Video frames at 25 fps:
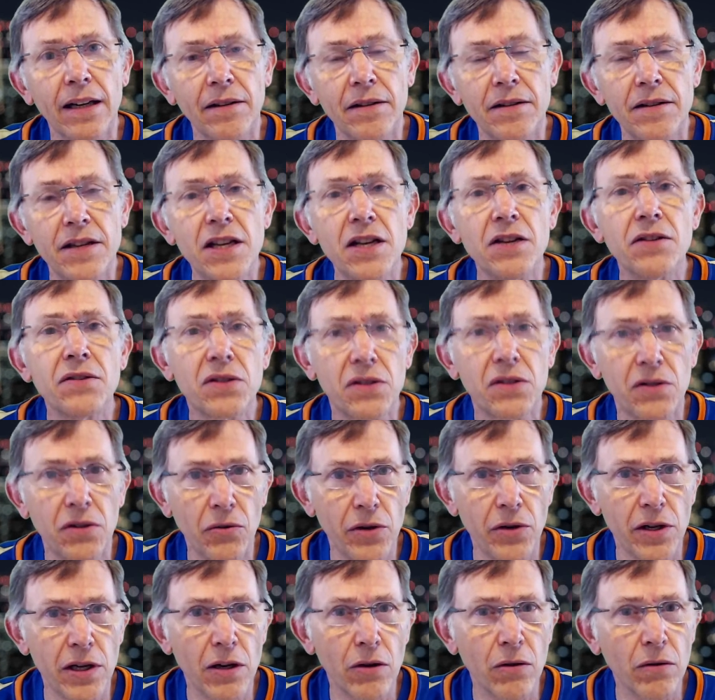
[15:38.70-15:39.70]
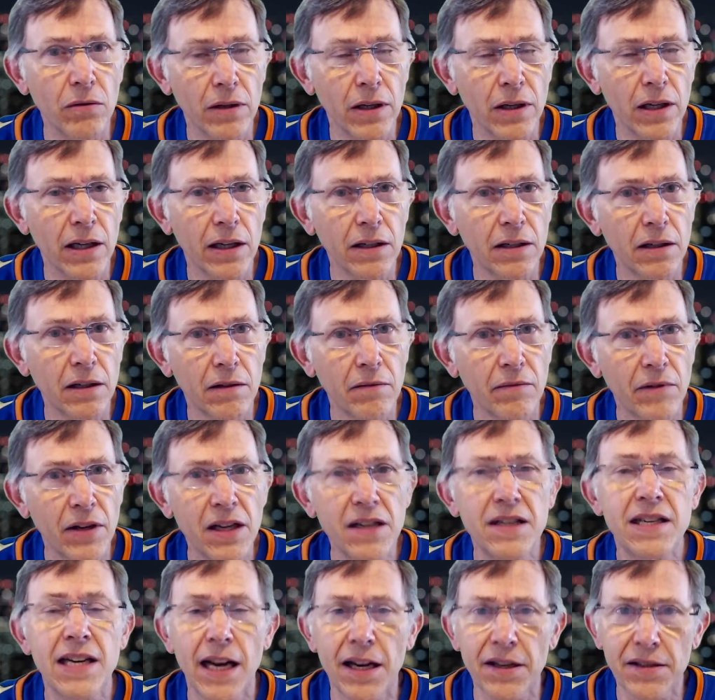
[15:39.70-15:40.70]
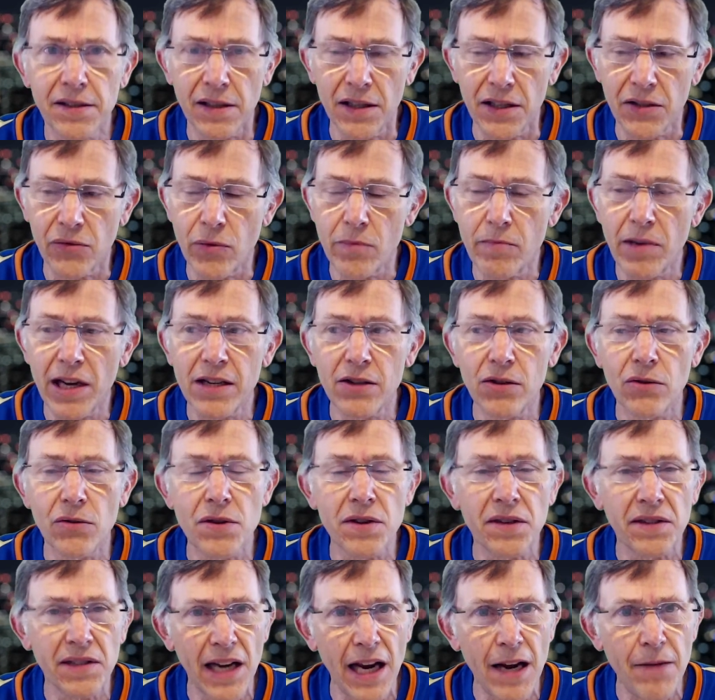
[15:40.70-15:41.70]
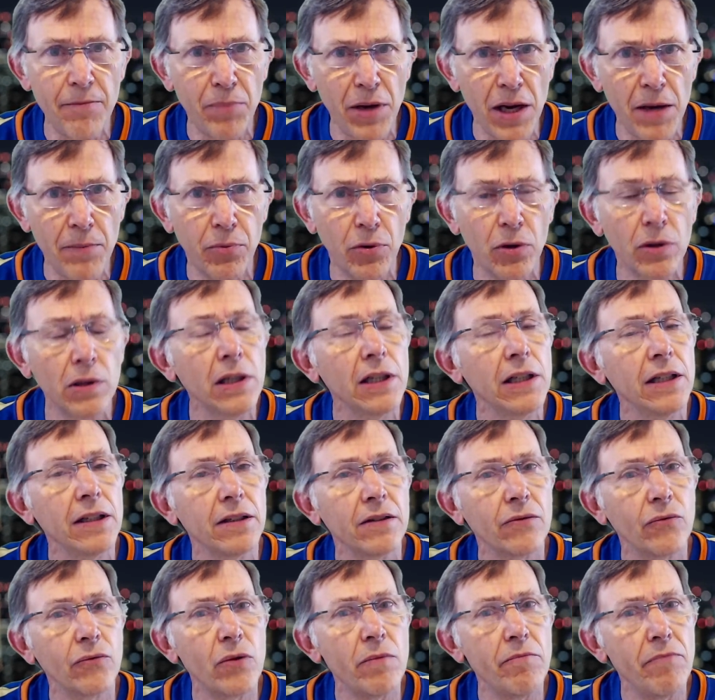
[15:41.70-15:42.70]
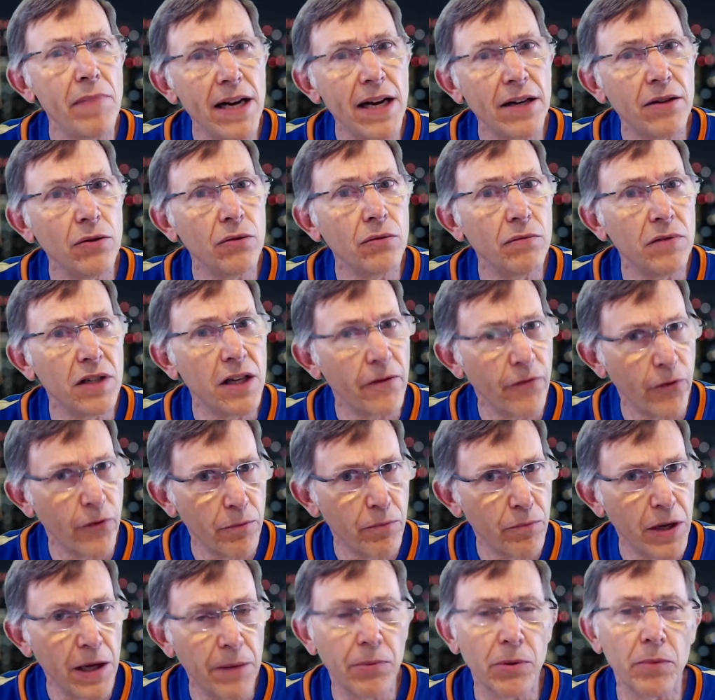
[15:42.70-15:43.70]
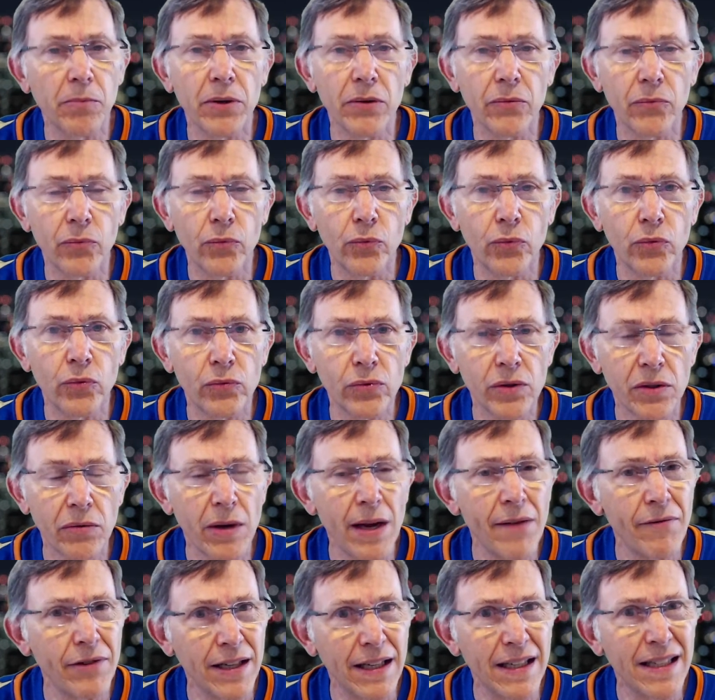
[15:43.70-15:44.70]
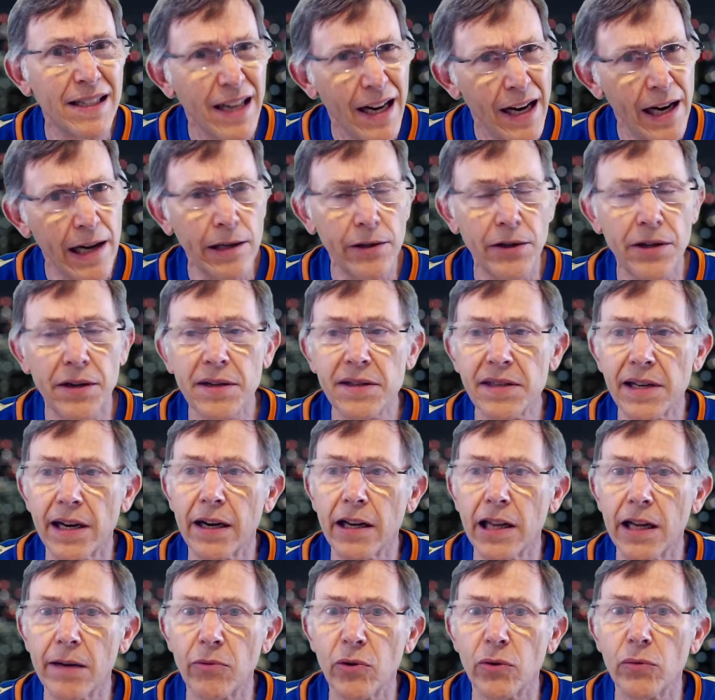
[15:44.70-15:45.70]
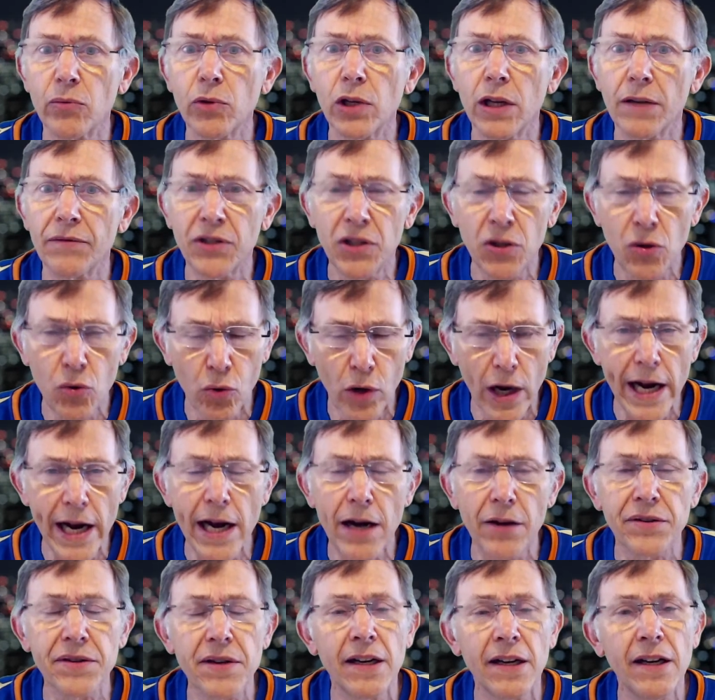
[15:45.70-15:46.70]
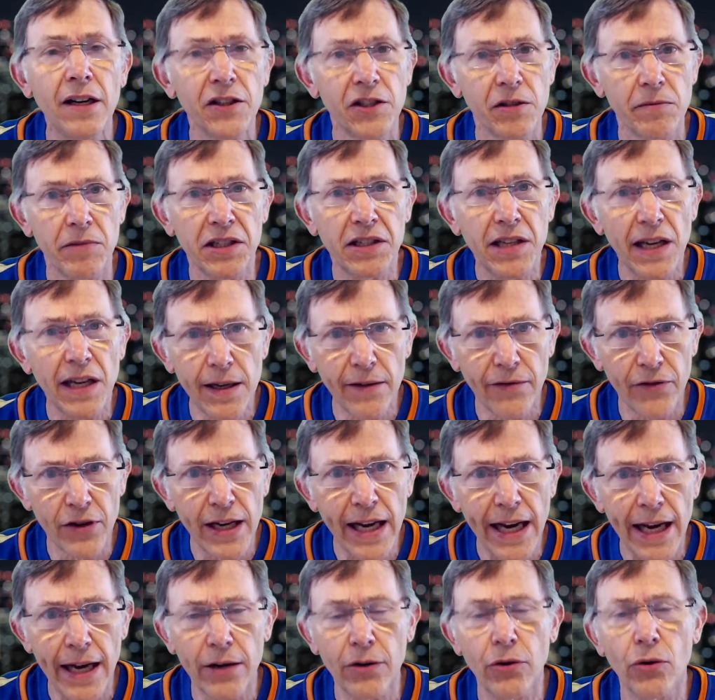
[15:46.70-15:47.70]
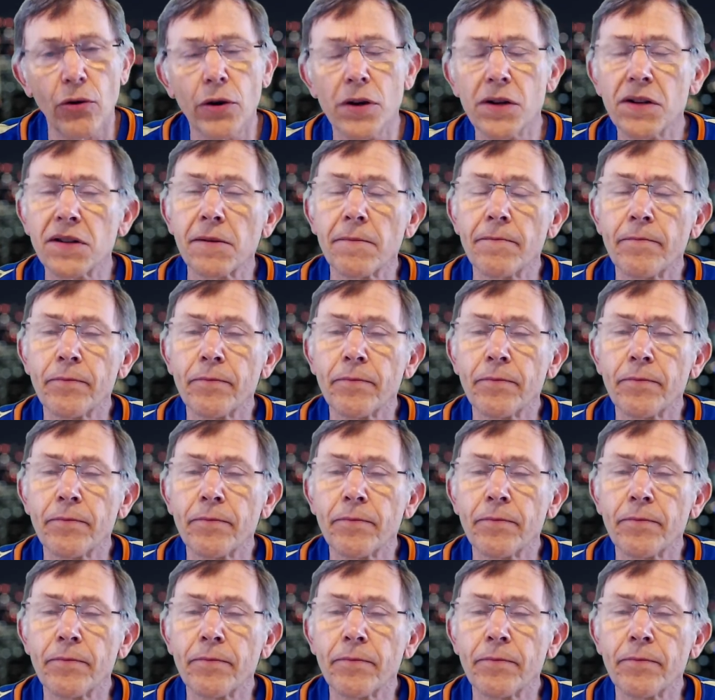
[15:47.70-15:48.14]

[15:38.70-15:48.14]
in-studio contestants. We may do the same people. We may do different people, so we haven't entirely decided that. But we will have 2 rounds, so it'll be 10 different categories,